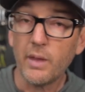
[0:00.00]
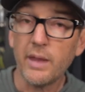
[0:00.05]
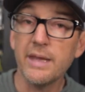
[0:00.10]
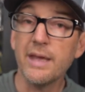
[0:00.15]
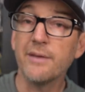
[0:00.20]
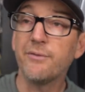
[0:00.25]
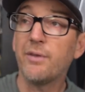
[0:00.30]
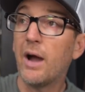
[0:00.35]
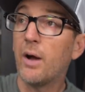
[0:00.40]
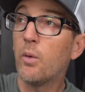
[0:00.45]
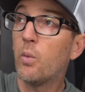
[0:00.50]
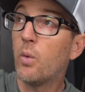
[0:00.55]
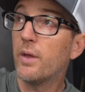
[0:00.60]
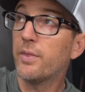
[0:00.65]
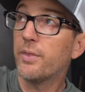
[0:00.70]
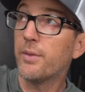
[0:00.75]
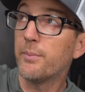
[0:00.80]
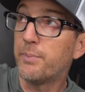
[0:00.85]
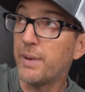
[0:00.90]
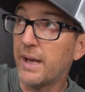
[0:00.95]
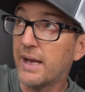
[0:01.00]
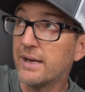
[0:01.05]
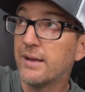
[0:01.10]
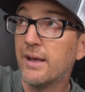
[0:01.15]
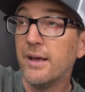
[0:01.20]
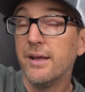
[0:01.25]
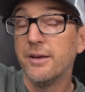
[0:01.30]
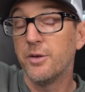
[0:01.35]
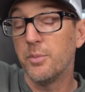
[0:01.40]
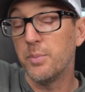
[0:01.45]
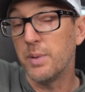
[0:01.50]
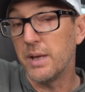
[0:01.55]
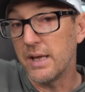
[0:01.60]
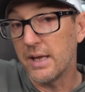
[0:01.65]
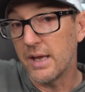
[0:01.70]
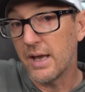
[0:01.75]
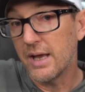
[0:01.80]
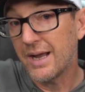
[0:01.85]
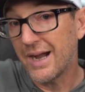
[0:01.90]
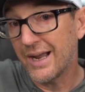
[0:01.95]
If I want the bait to
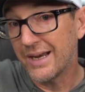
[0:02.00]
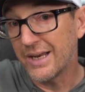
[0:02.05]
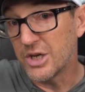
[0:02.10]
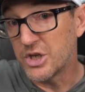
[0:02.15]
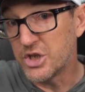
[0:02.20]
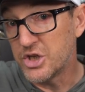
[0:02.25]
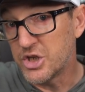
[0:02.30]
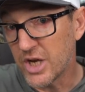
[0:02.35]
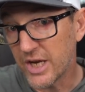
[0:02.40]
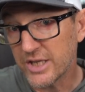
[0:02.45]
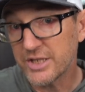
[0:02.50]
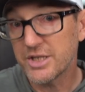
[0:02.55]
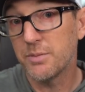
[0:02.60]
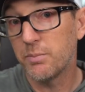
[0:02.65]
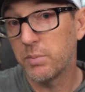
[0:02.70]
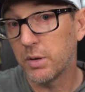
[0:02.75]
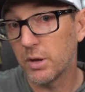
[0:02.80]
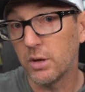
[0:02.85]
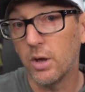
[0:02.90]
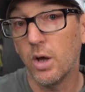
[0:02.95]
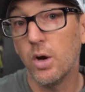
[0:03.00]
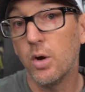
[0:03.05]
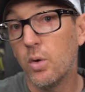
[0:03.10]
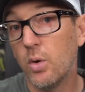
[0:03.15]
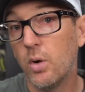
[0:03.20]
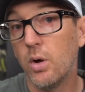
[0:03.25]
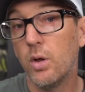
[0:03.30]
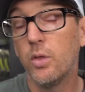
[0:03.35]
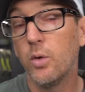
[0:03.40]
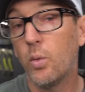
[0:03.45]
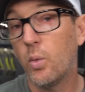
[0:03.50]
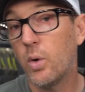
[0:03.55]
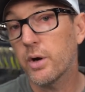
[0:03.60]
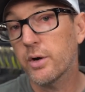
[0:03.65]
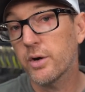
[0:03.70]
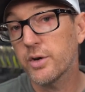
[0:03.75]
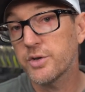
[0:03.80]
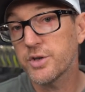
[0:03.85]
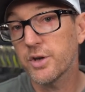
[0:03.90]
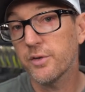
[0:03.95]
be kind of just below the
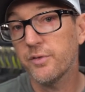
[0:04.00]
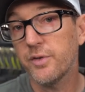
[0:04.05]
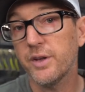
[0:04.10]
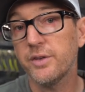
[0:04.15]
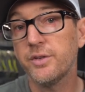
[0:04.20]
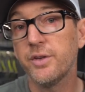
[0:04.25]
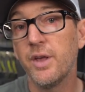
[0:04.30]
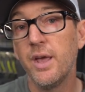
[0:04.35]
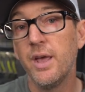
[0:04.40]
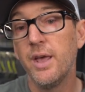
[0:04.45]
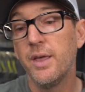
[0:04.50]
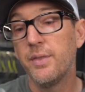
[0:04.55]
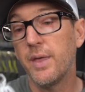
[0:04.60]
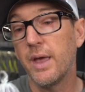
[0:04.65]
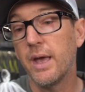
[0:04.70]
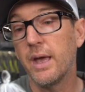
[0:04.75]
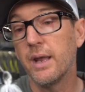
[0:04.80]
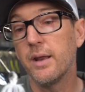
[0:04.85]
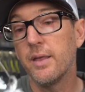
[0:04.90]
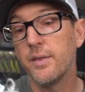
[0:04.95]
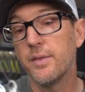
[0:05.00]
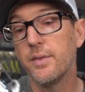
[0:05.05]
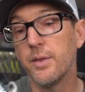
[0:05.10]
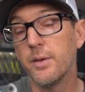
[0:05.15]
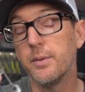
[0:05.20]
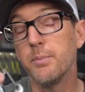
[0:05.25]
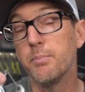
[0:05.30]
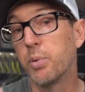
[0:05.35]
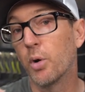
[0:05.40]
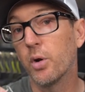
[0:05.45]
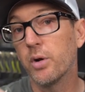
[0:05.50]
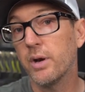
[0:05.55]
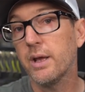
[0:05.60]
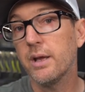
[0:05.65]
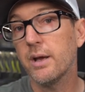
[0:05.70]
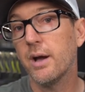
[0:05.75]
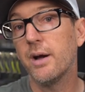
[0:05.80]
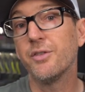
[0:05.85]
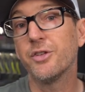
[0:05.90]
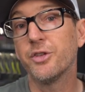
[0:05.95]
water surface, then the
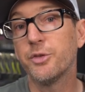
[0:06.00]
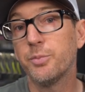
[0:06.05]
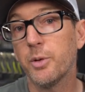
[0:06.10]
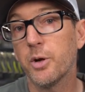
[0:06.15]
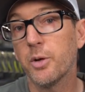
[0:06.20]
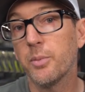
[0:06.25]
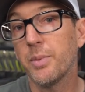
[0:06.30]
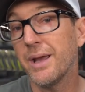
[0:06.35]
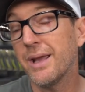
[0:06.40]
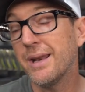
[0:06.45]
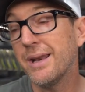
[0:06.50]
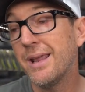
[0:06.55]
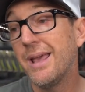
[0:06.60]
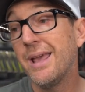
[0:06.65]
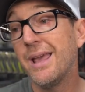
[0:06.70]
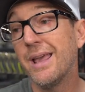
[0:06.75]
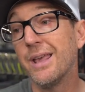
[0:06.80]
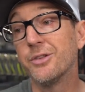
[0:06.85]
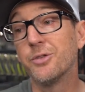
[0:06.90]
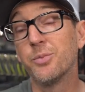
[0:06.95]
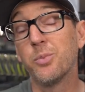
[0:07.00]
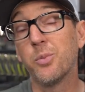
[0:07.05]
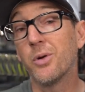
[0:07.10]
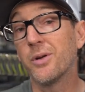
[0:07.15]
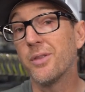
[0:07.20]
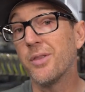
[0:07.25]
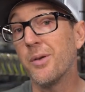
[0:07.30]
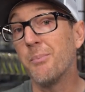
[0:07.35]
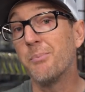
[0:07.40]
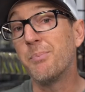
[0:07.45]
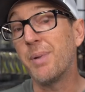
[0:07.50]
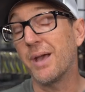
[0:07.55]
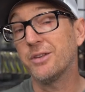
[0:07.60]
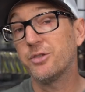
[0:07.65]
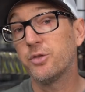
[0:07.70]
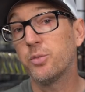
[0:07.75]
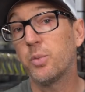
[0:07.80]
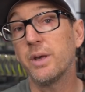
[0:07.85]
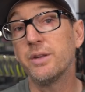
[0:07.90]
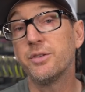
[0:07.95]
burning of a spinner bait is one of the
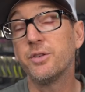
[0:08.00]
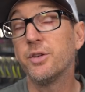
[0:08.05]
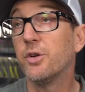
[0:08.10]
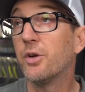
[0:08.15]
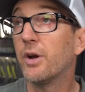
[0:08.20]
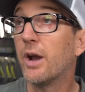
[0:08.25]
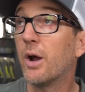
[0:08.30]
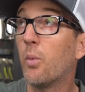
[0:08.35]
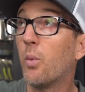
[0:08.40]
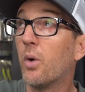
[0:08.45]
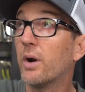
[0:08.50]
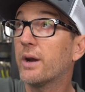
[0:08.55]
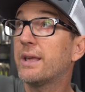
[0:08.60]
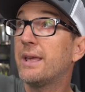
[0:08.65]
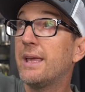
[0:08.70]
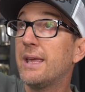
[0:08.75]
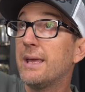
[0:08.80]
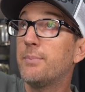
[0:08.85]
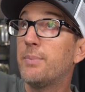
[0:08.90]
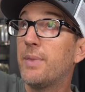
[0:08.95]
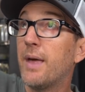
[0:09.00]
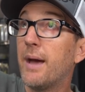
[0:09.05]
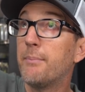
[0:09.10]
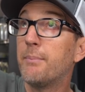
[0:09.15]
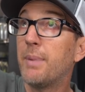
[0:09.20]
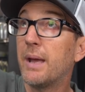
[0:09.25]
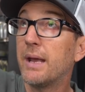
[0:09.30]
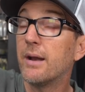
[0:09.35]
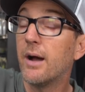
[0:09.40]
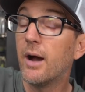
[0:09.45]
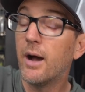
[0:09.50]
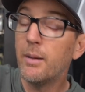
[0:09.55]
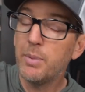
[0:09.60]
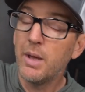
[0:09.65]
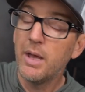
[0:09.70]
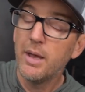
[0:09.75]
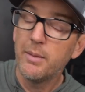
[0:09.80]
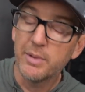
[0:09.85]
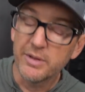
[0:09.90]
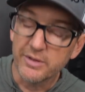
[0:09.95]
best ways to do it. And I wanna keep that bait up
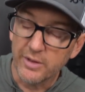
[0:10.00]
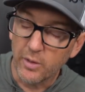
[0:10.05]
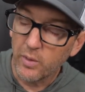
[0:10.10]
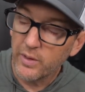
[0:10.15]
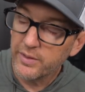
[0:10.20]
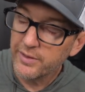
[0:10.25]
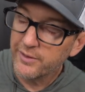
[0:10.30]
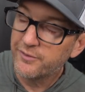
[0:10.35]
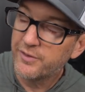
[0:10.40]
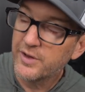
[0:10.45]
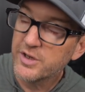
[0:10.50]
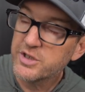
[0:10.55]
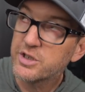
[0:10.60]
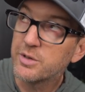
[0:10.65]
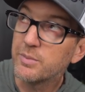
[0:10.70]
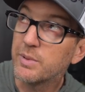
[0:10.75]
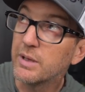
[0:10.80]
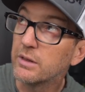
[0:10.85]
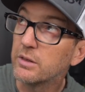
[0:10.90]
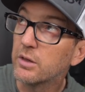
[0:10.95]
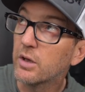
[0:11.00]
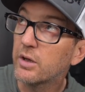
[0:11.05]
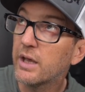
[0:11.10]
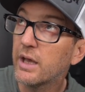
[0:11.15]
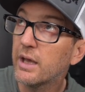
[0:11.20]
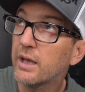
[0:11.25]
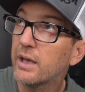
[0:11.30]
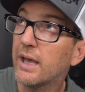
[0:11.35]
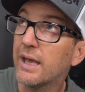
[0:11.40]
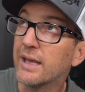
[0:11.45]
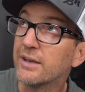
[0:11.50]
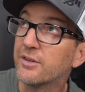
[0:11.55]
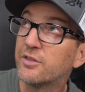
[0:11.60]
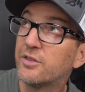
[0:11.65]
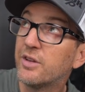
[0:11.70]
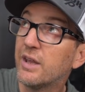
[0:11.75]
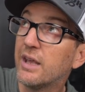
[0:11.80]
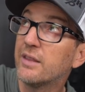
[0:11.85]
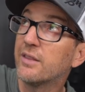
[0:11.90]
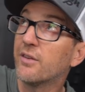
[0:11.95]
because I want the fish to be looking and
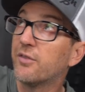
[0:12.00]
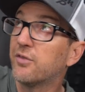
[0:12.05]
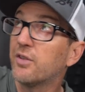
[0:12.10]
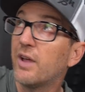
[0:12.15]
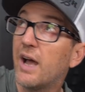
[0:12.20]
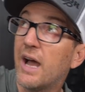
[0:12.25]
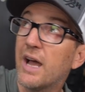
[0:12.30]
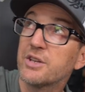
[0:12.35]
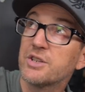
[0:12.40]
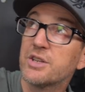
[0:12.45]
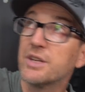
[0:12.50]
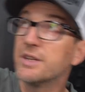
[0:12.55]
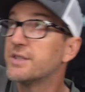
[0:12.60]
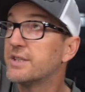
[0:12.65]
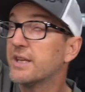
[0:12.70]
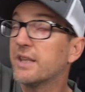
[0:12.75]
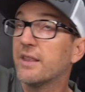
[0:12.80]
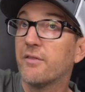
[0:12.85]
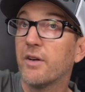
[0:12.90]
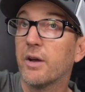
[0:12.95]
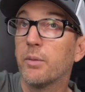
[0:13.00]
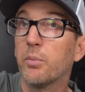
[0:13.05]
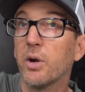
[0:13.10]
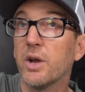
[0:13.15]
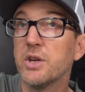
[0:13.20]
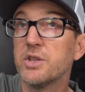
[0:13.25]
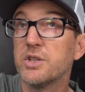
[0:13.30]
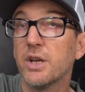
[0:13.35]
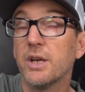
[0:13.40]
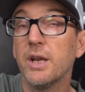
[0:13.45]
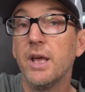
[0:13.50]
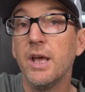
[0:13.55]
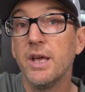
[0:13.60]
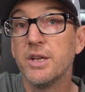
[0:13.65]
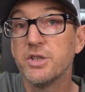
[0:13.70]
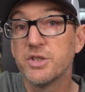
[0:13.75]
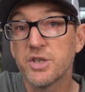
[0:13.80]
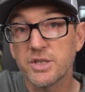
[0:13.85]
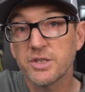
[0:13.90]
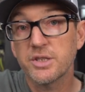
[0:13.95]
seeing the flash and seeing the vibration,
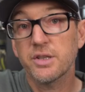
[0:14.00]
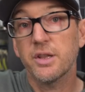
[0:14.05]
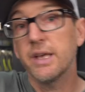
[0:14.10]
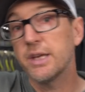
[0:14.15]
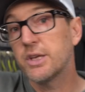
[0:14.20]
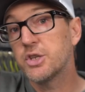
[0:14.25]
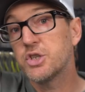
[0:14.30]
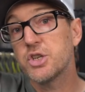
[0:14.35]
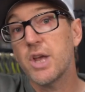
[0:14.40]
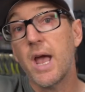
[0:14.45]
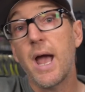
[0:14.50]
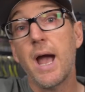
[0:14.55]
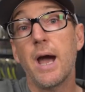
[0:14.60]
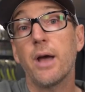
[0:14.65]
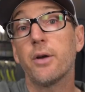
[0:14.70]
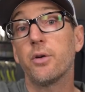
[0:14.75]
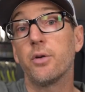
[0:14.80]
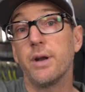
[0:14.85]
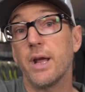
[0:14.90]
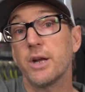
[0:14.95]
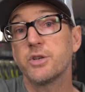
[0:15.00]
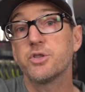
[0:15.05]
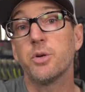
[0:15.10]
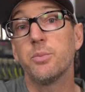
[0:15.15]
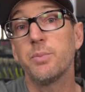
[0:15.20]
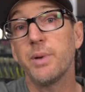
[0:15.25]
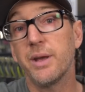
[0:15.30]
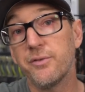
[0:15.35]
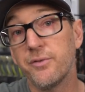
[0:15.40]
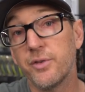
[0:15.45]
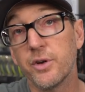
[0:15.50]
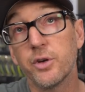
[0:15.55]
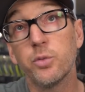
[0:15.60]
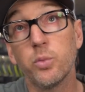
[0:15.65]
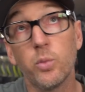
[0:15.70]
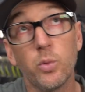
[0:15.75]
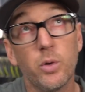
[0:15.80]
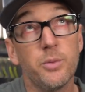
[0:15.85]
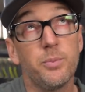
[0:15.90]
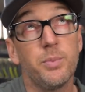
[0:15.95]
just like shad or natural bait fish
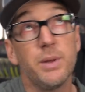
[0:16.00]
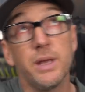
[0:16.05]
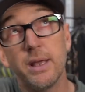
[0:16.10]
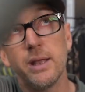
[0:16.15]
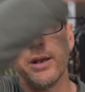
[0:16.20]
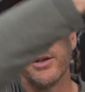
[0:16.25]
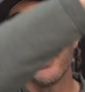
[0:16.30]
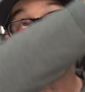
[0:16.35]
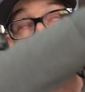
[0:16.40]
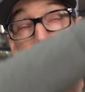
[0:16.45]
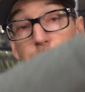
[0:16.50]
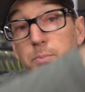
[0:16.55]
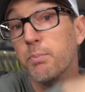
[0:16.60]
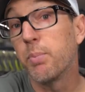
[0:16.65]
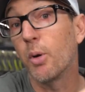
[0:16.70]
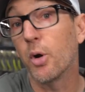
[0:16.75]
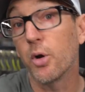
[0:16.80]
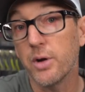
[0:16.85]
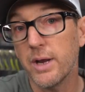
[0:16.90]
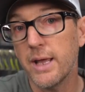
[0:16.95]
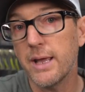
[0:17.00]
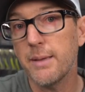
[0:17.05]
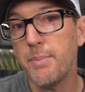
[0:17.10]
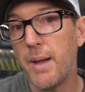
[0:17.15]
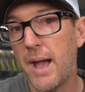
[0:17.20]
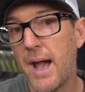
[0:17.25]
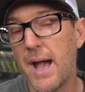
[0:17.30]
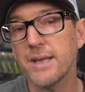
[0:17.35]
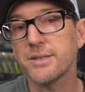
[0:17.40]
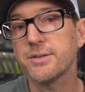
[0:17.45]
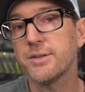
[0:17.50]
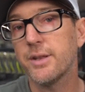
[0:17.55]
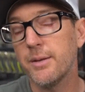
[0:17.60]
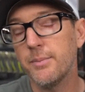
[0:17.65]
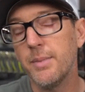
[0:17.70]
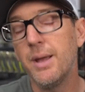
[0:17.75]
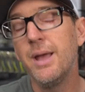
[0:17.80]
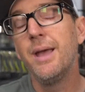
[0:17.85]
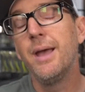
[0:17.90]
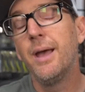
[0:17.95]
would be just burning past
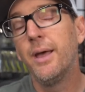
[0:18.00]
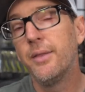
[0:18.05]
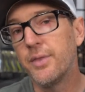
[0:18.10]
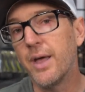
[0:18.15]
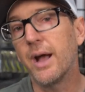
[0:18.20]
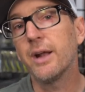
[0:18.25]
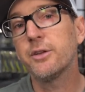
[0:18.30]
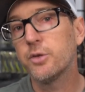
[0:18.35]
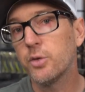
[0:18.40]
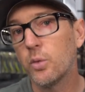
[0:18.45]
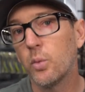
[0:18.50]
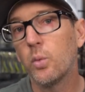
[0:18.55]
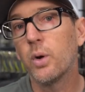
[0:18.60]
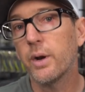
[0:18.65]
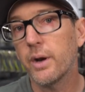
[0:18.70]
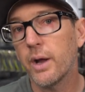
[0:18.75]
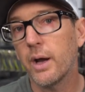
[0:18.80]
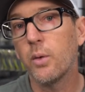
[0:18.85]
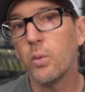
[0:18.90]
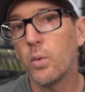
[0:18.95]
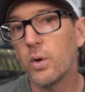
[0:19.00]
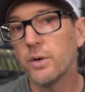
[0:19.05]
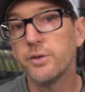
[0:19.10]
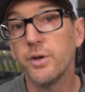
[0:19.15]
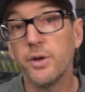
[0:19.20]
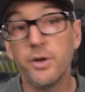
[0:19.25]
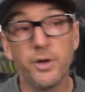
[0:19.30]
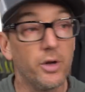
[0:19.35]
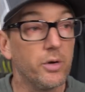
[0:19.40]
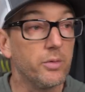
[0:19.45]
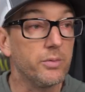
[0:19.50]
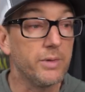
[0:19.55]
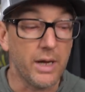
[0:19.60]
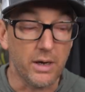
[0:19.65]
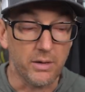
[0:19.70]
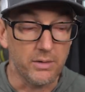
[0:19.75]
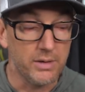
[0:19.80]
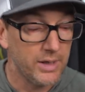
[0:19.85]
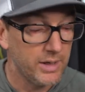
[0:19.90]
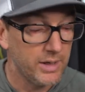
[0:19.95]
them. That's what I want to do.
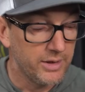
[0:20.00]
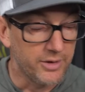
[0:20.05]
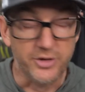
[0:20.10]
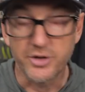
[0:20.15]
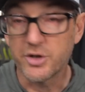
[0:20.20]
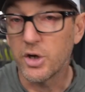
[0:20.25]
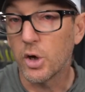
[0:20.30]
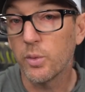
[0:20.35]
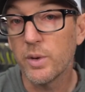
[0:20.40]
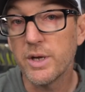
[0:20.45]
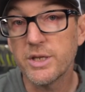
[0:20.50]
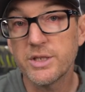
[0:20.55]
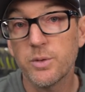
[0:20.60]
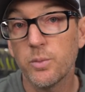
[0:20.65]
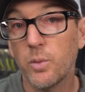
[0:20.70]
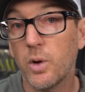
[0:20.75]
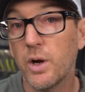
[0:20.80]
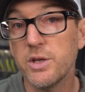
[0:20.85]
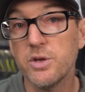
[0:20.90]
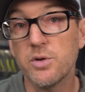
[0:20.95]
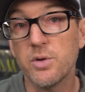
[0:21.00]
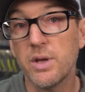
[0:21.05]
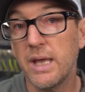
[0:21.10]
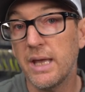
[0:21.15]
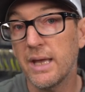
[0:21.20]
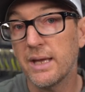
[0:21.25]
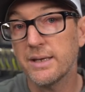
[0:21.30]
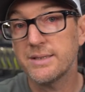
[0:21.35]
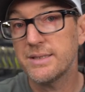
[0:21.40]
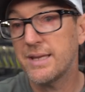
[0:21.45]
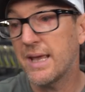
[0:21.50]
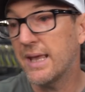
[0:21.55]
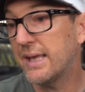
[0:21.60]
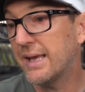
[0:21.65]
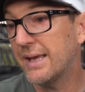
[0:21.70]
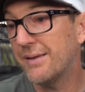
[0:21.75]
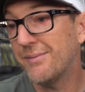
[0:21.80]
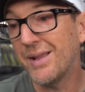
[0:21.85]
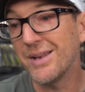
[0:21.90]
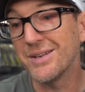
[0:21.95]
Now, there's no reason why you can't take
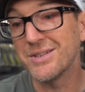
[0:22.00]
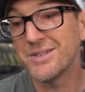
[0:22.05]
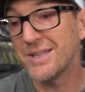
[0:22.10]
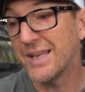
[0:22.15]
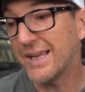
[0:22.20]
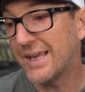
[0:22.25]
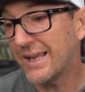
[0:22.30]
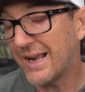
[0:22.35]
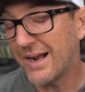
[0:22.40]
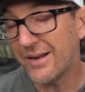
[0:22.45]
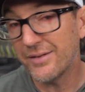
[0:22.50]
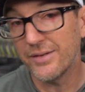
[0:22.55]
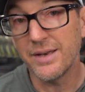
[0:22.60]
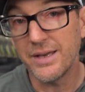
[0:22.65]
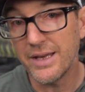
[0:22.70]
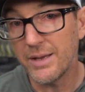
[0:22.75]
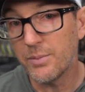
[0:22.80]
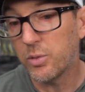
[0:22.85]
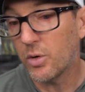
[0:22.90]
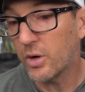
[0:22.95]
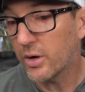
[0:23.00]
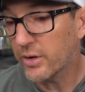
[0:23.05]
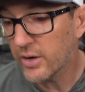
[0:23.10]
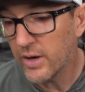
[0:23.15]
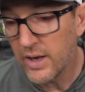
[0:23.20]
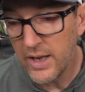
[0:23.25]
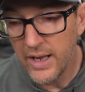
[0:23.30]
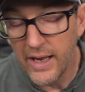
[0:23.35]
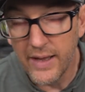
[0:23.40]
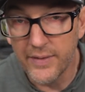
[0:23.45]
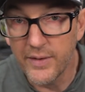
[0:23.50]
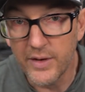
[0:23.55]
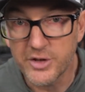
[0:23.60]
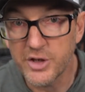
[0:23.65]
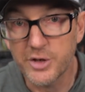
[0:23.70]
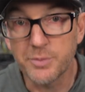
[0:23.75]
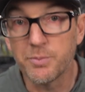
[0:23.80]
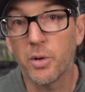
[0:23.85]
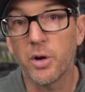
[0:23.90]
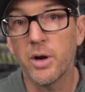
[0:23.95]
it and sink it out into deep water and then
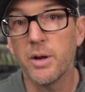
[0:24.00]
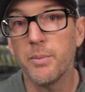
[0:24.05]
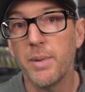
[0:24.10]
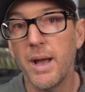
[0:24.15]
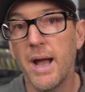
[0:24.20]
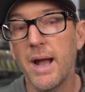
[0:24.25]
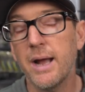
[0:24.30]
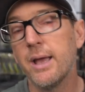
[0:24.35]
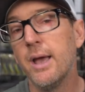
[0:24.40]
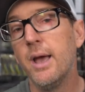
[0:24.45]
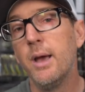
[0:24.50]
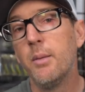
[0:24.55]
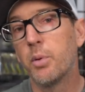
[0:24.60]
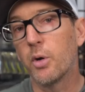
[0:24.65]
just burn it back.